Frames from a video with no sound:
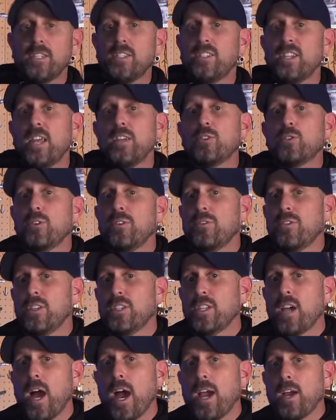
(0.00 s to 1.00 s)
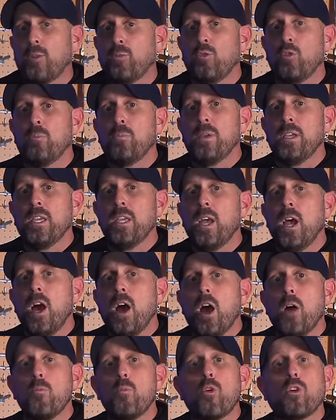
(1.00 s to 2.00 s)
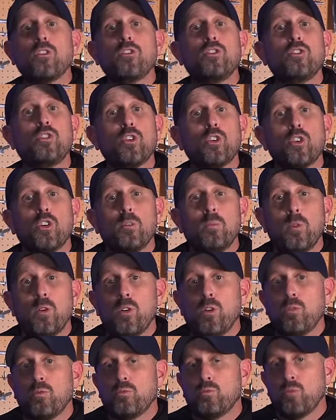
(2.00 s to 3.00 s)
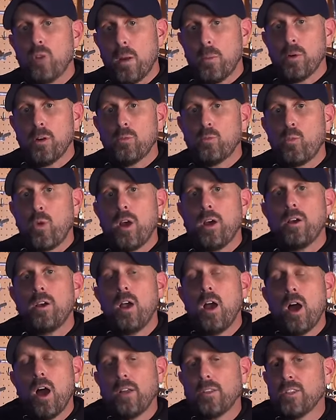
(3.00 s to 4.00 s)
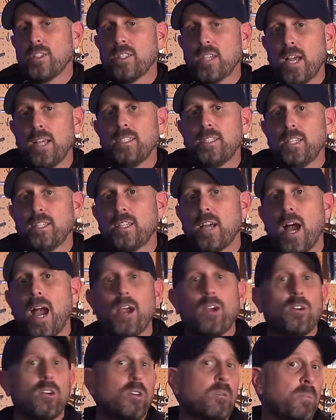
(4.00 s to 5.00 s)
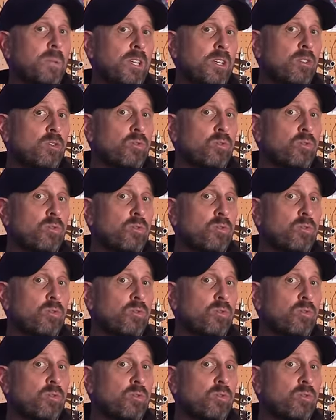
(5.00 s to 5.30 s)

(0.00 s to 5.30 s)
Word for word: center of the tire will be a more durable rubber, where on the sides of the tire, it will be